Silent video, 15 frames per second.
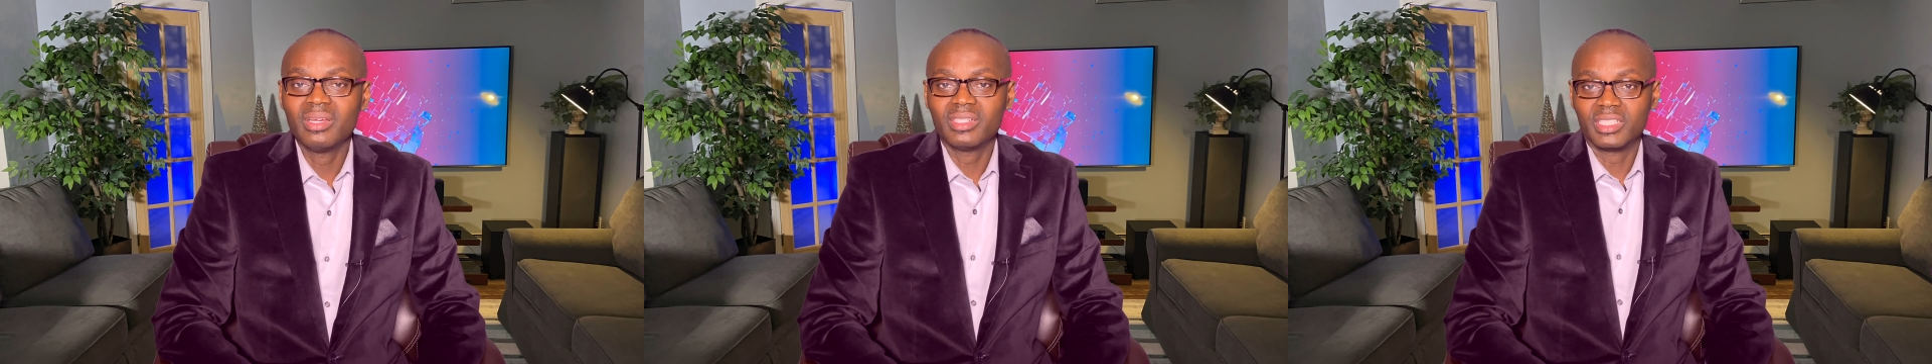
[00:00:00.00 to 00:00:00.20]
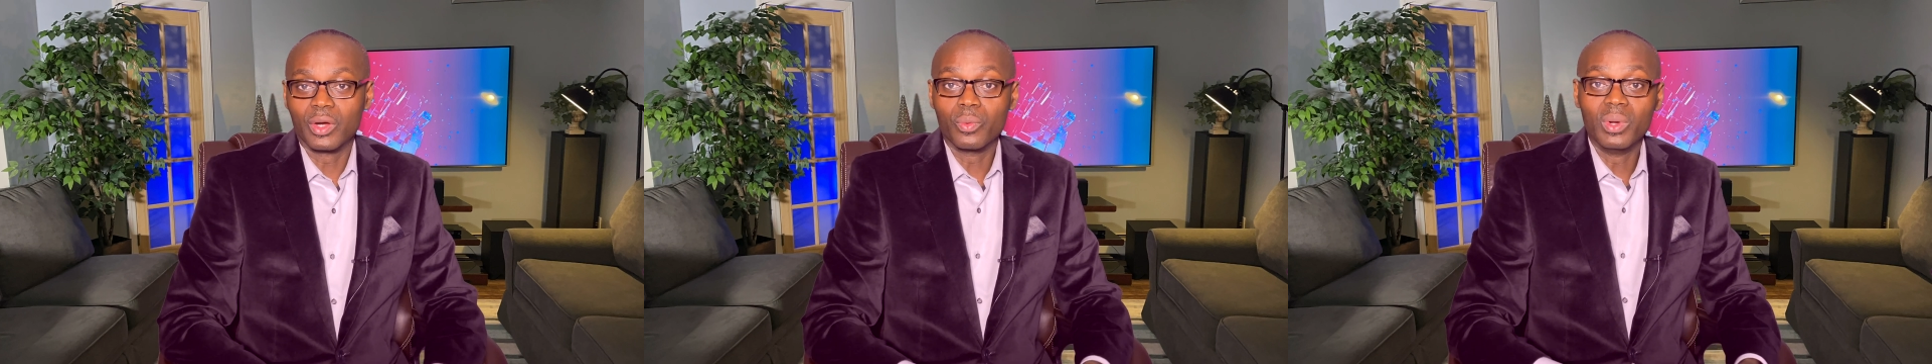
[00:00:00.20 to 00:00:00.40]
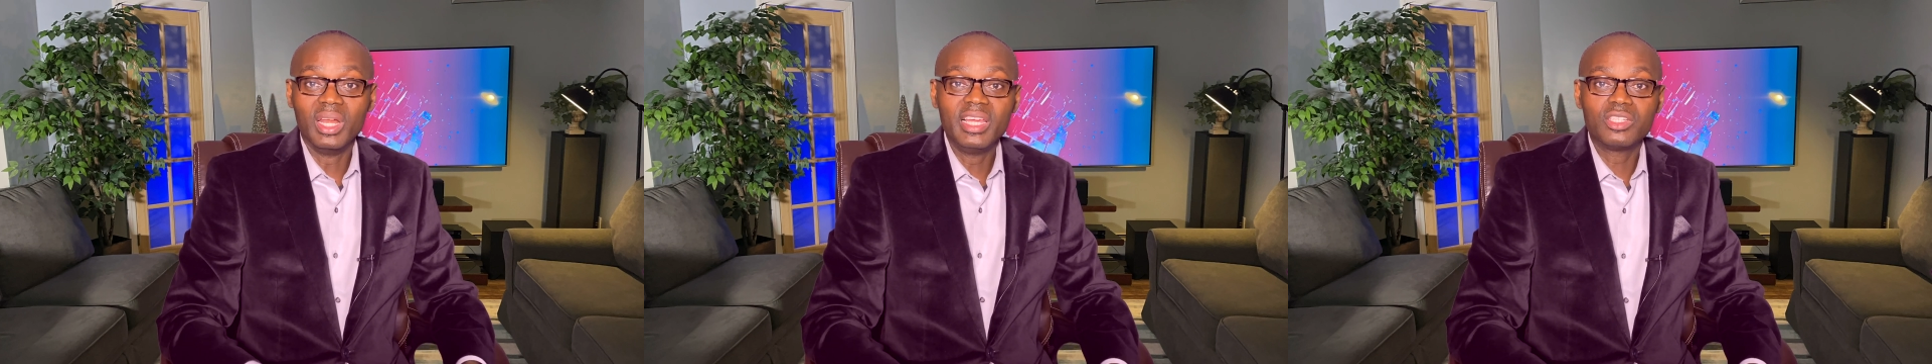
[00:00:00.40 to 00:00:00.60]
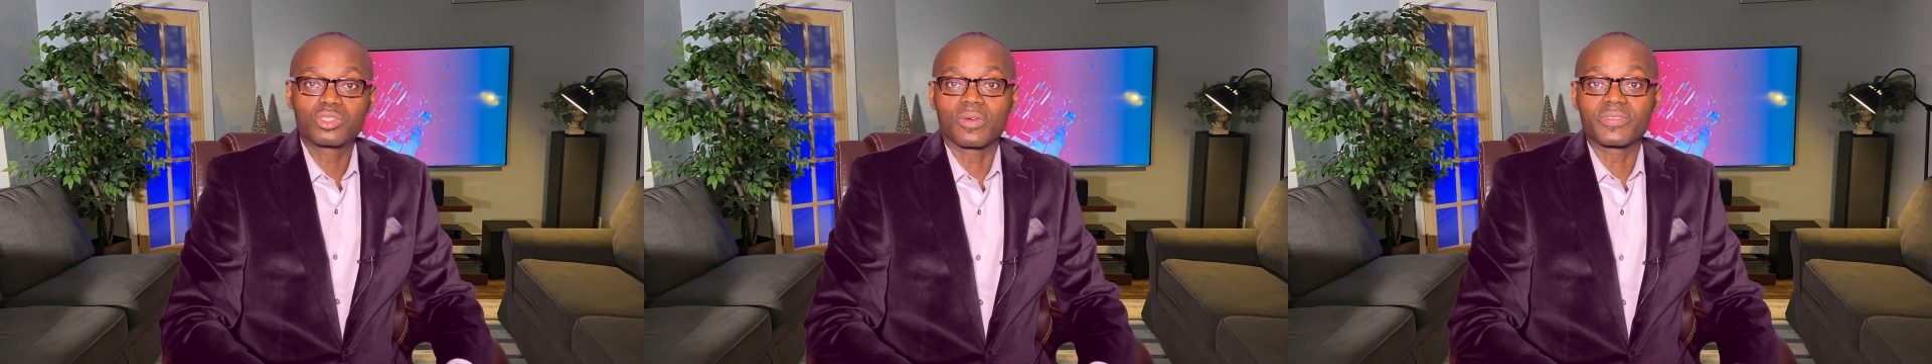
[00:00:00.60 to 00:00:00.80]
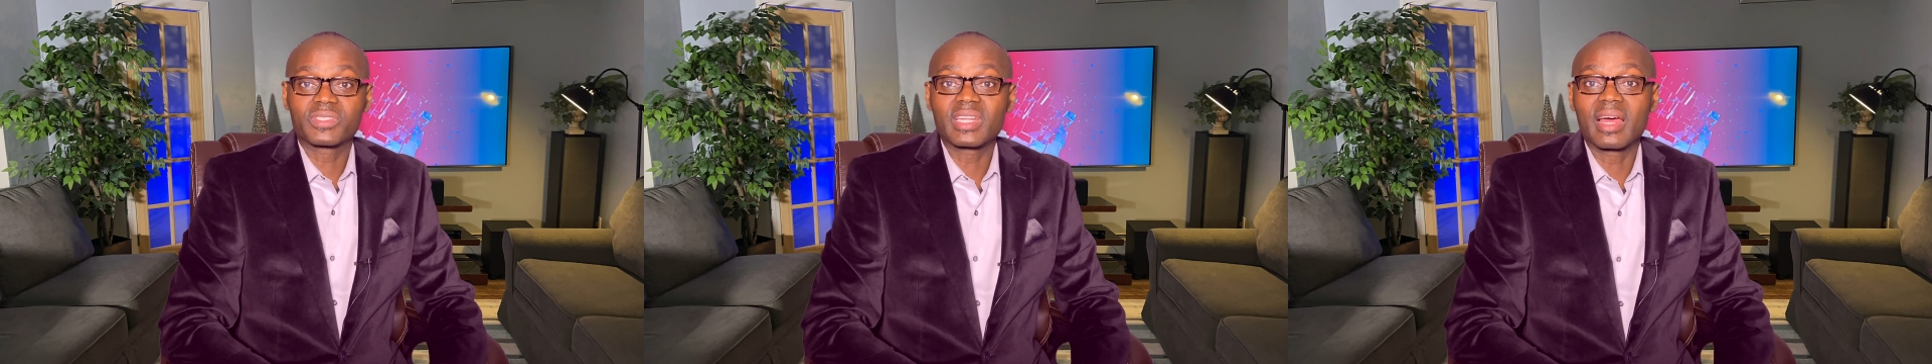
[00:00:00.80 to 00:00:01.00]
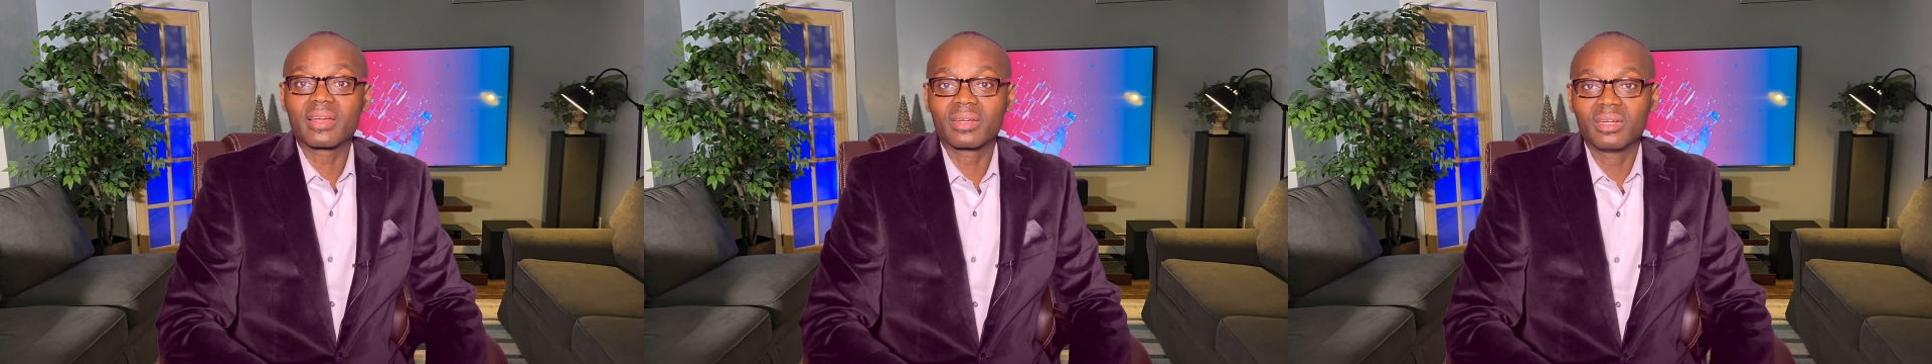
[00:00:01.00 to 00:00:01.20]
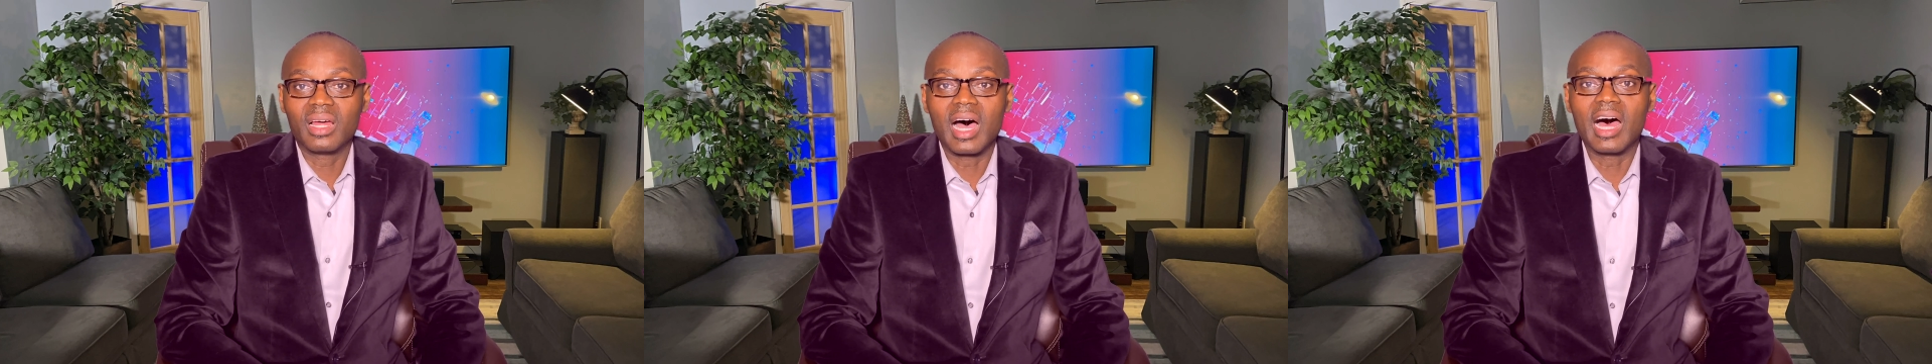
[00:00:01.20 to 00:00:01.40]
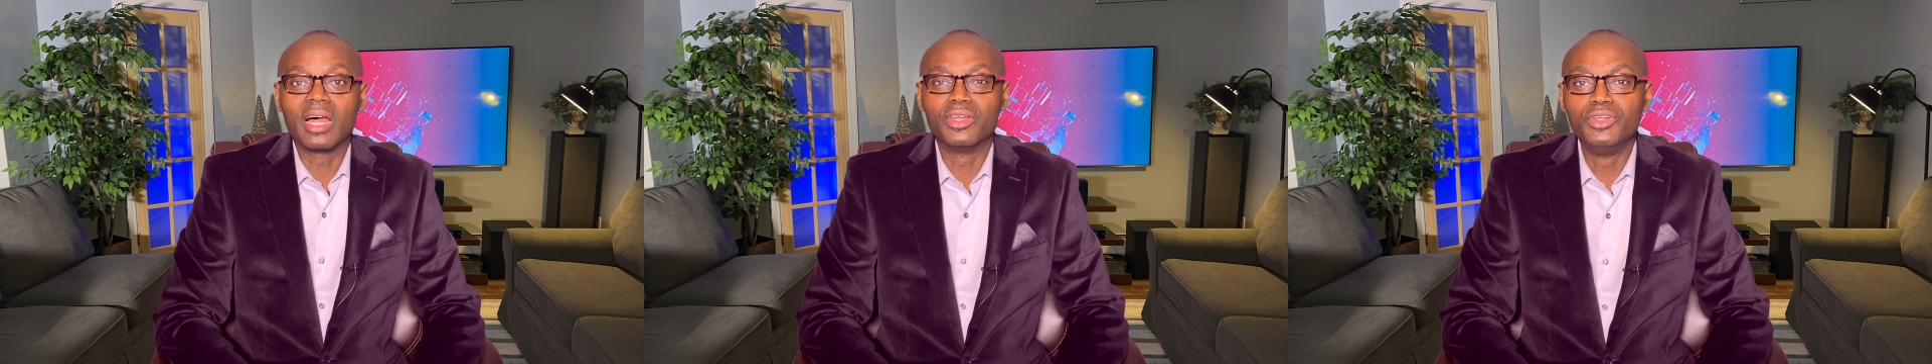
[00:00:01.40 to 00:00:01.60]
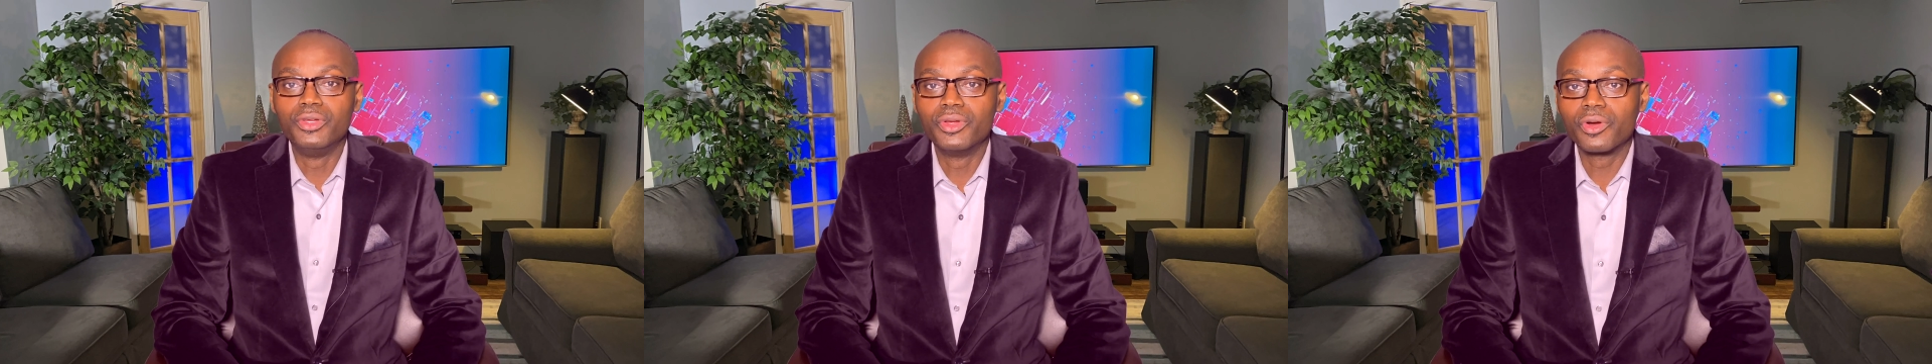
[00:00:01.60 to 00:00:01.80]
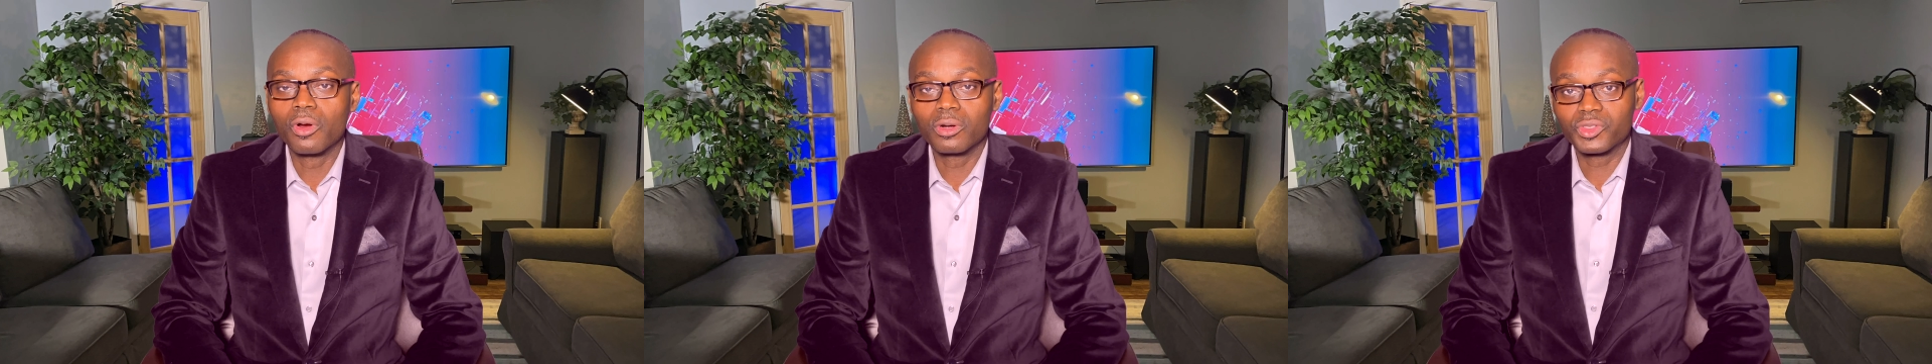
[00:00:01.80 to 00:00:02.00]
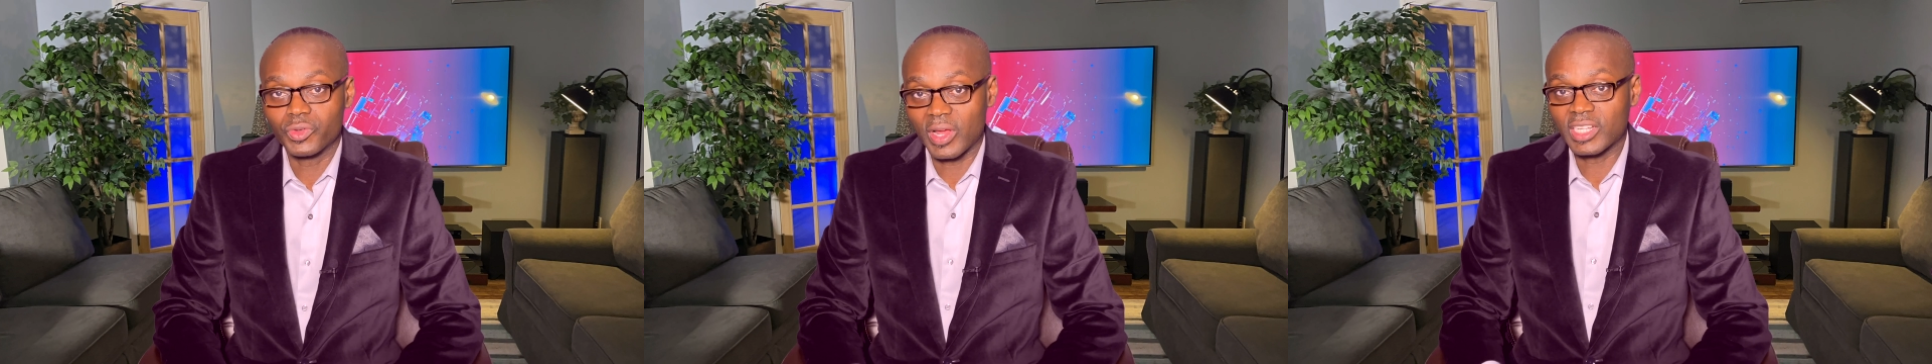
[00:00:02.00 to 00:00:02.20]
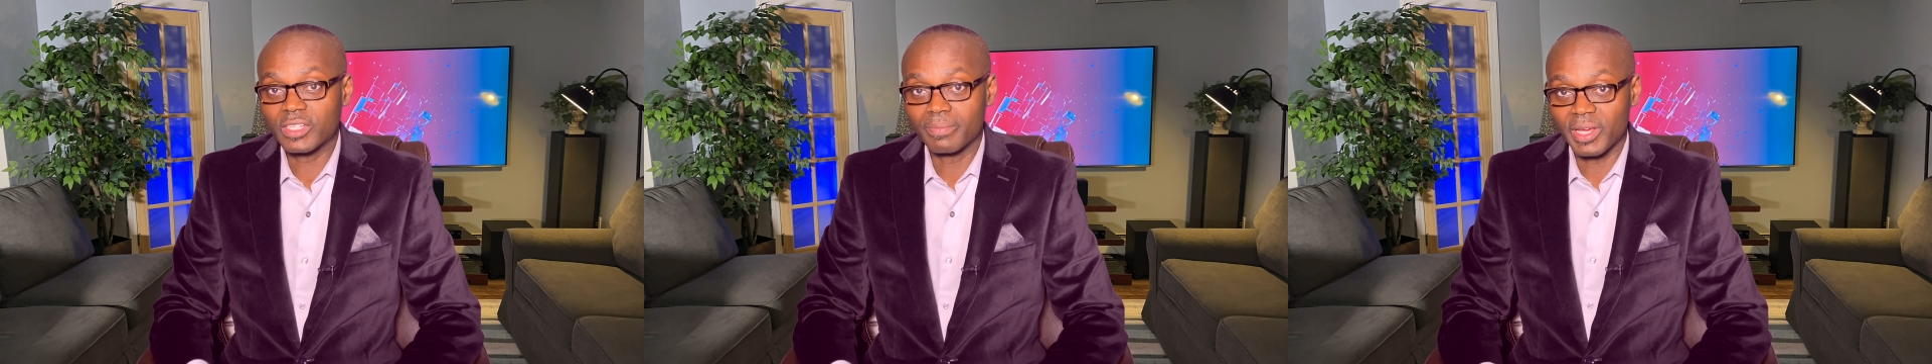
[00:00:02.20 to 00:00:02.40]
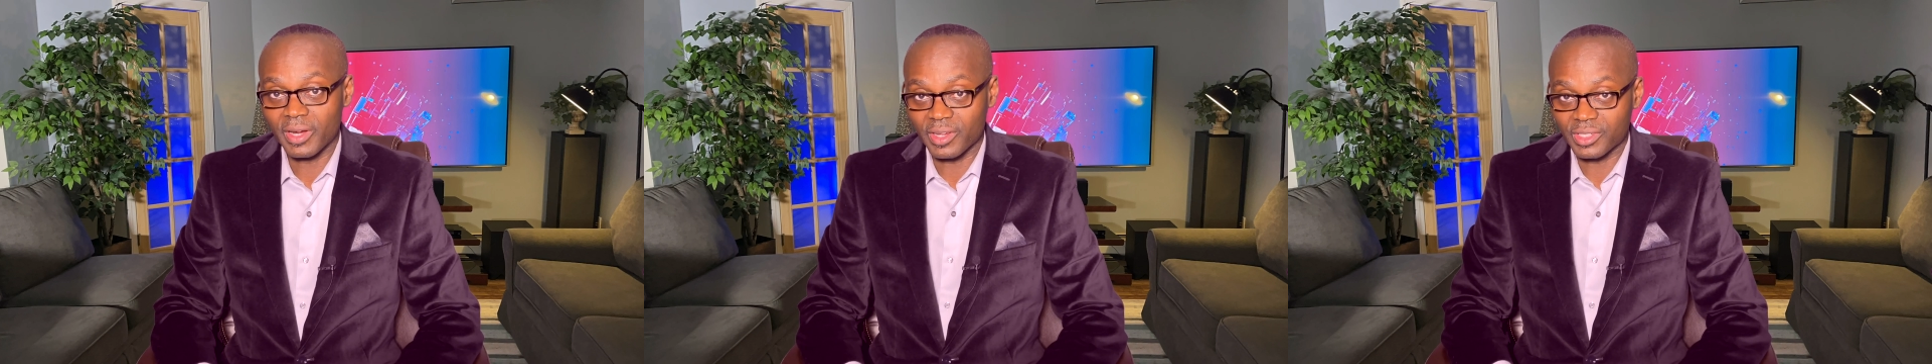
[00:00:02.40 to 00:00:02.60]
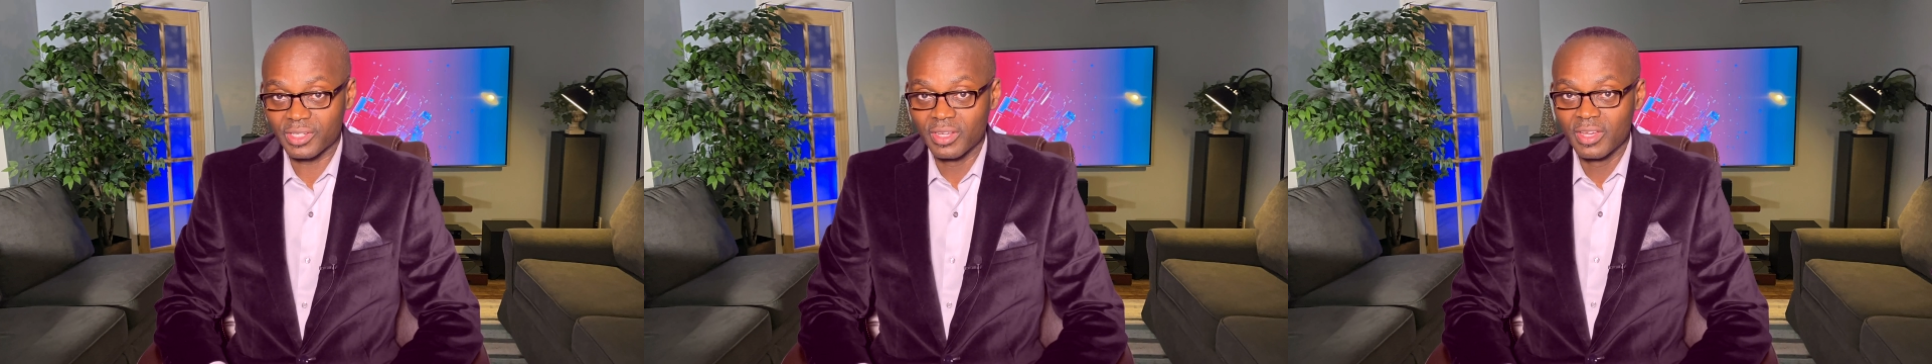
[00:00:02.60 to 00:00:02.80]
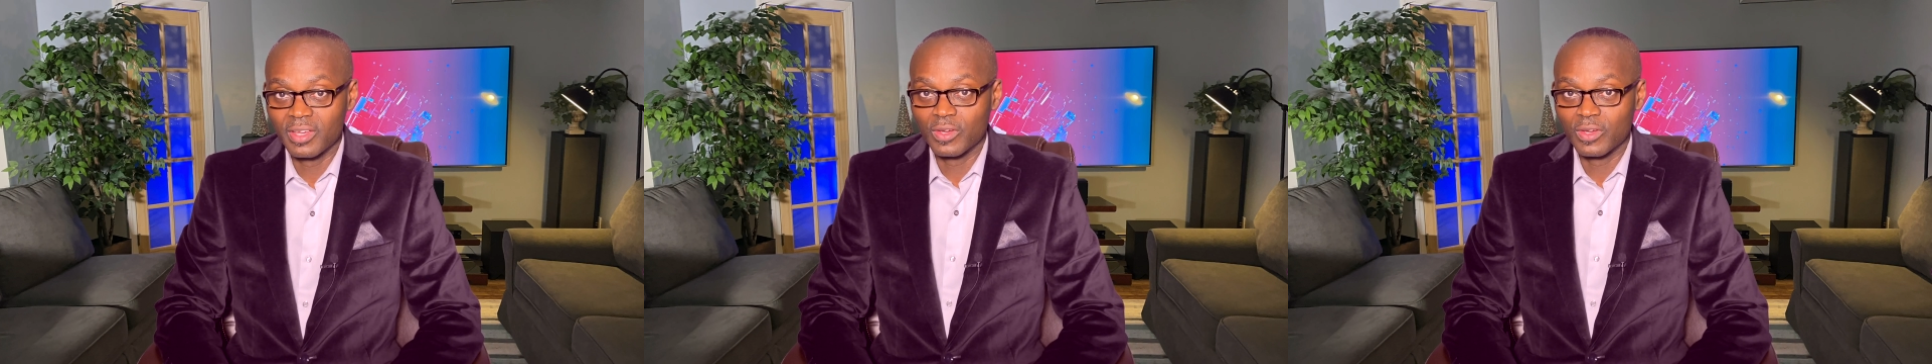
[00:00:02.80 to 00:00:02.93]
the release of certain neurotransmitters,